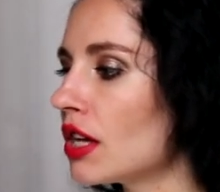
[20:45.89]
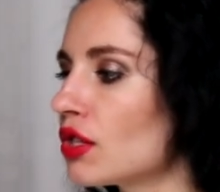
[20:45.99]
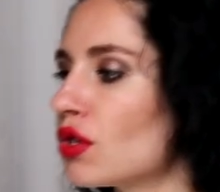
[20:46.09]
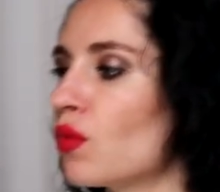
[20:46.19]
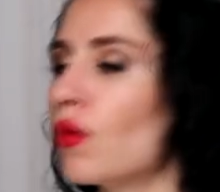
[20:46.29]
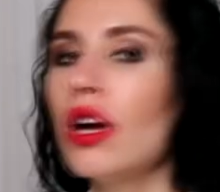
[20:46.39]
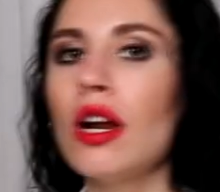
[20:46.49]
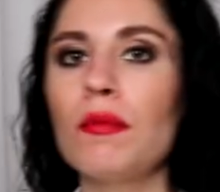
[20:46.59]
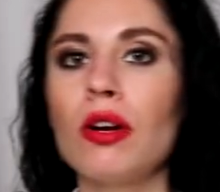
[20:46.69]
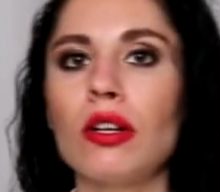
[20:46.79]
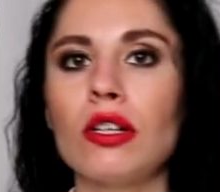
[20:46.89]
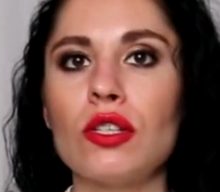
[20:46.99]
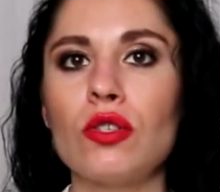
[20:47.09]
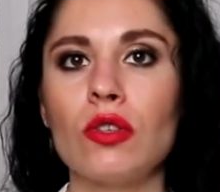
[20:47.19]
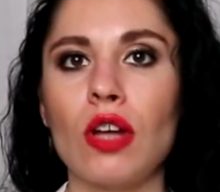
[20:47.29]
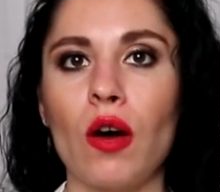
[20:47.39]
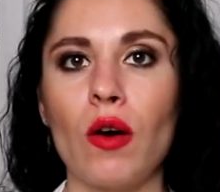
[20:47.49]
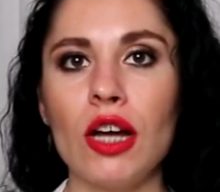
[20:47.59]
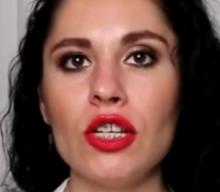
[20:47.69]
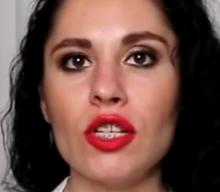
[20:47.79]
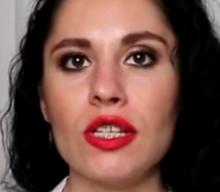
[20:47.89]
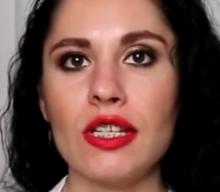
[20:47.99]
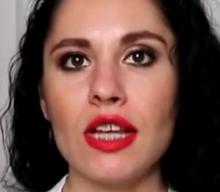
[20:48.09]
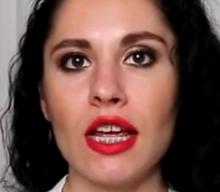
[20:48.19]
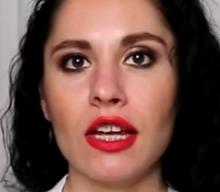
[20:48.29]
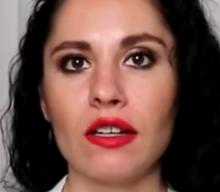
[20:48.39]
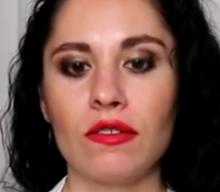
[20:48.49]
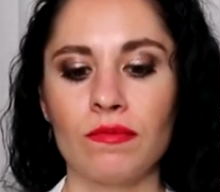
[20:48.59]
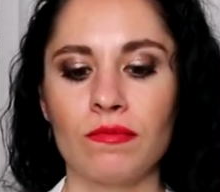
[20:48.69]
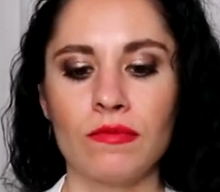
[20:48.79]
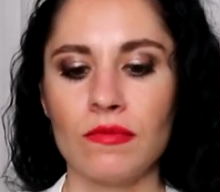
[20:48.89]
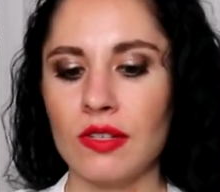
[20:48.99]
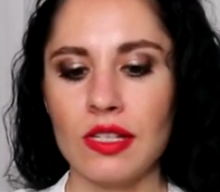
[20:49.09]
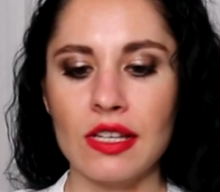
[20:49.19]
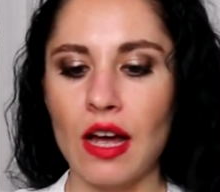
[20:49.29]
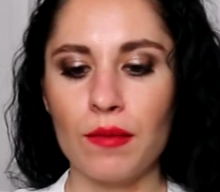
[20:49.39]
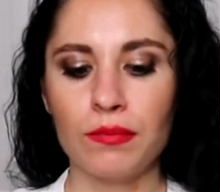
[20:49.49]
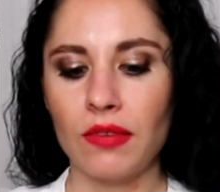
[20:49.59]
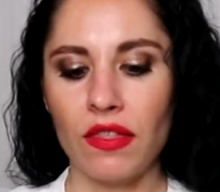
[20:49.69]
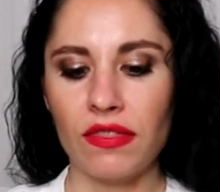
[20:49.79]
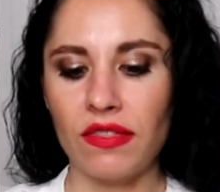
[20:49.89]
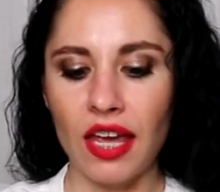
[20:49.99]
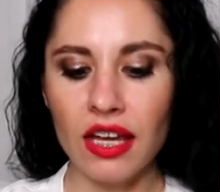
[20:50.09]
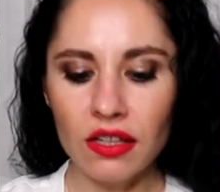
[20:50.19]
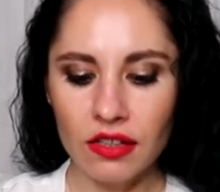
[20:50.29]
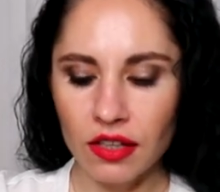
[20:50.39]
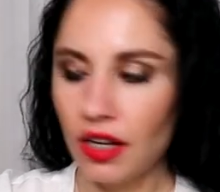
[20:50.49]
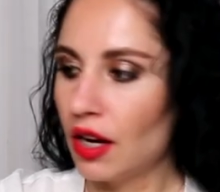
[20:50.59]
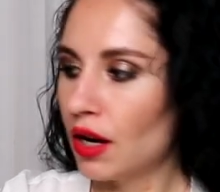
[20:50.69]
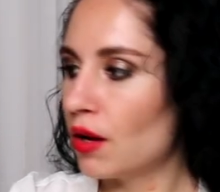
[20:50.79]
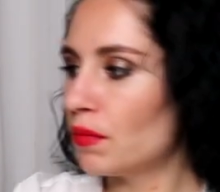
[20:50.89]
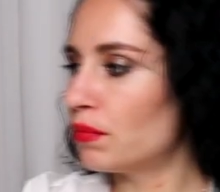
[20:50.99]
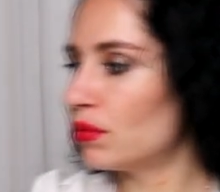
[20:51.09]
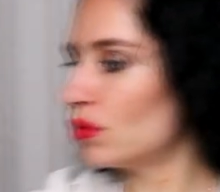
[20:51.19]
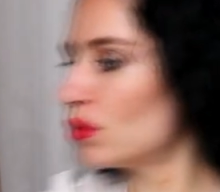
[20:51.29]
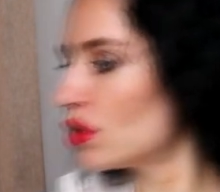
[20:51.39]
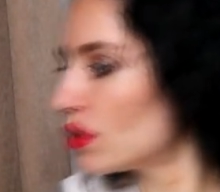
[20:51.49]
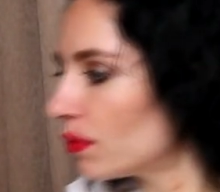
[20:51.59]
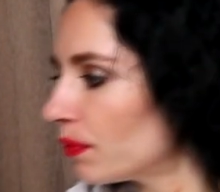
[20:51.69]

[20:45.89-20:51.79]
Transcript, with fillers: So what I'm gonna do now, I just take something, put